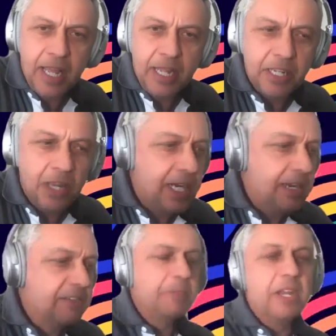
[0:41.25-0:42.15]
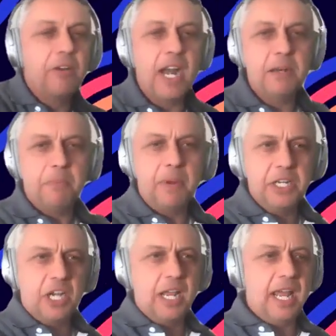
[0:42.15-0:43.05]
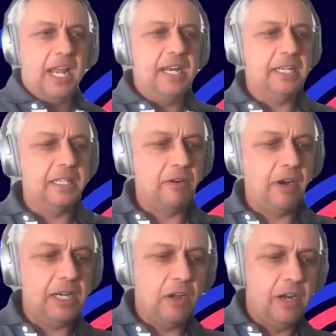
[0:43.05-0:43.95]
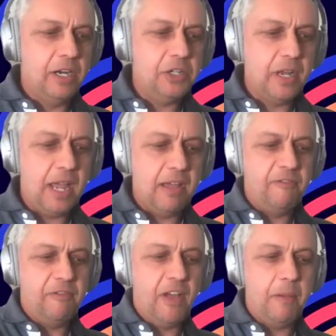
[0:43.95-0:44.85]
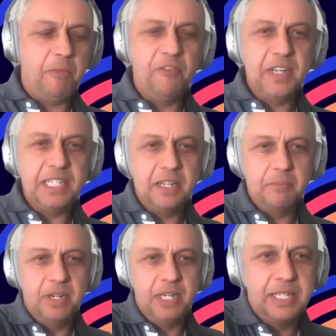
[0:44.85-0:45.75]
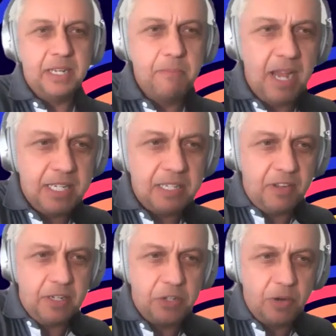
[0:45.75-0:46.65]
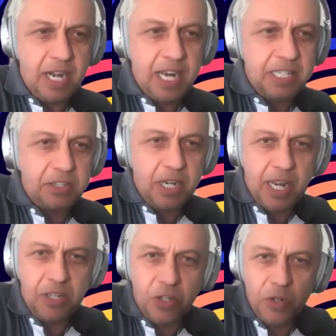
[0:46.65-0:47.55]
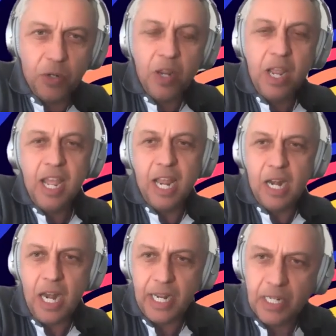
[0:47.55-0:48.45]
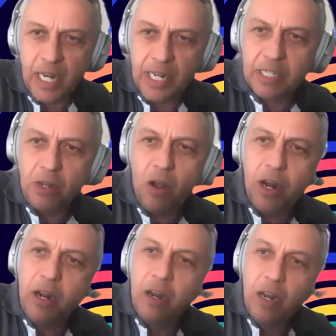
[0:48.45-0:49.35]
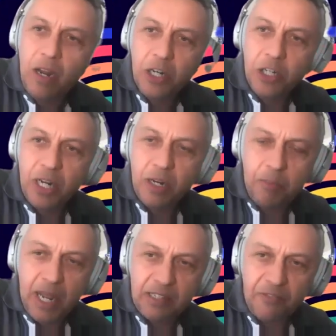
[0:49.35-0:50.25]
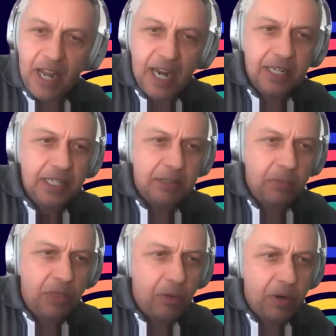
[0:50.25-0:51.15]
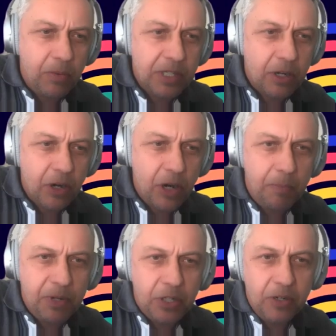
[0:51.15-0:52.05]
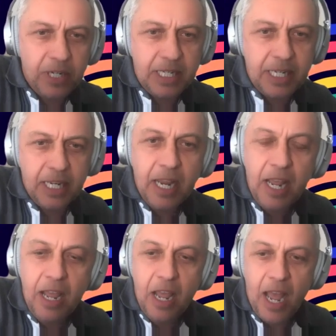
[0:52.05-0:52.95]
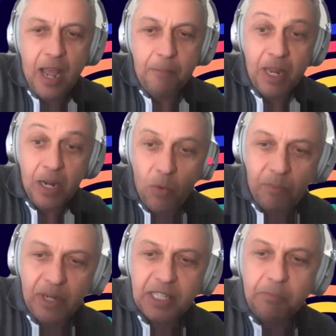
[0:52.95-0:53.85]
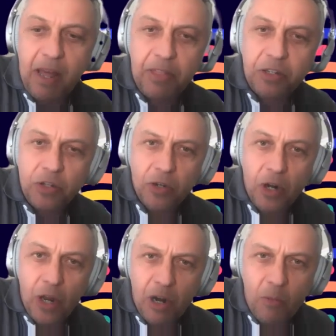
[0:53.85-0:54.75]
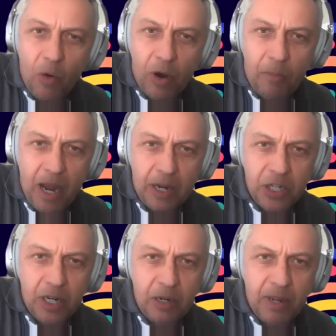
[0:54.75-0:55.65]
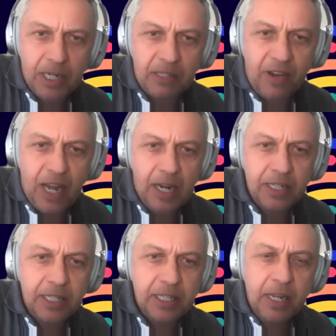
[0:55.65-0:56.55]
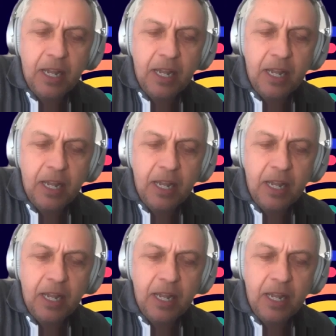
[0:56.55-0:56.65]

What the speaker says: So it gives me great pleasure and it's a great honor to have Professor Bonita Meyersfeld join us today to enlighten us on gender-based violence. We thought it was a good opportunity in Women's Month to learn more about gender-based violence.